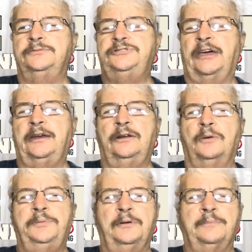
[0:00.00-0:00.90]
Janet, I
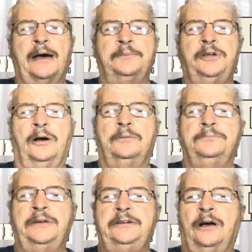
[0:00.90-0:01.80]
hope you don't mind
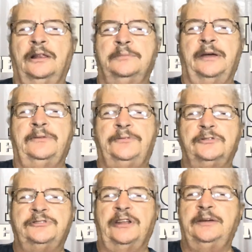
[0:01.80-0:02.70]
me calling by your
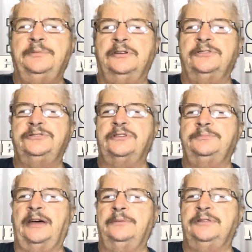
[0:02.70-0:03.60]
first name, because
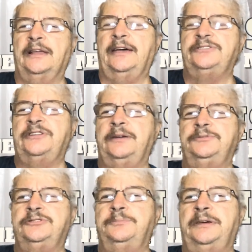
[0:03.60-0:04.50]
sometimes last names
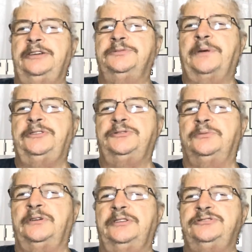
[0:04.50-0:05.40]
to me, especially
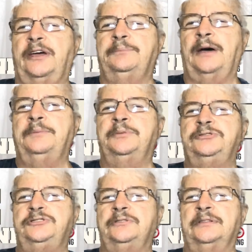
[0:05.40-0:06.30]
Rich, I might
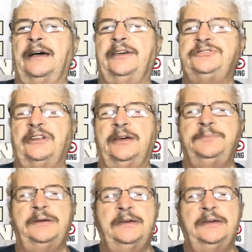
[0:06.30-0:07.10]
butcher your last name.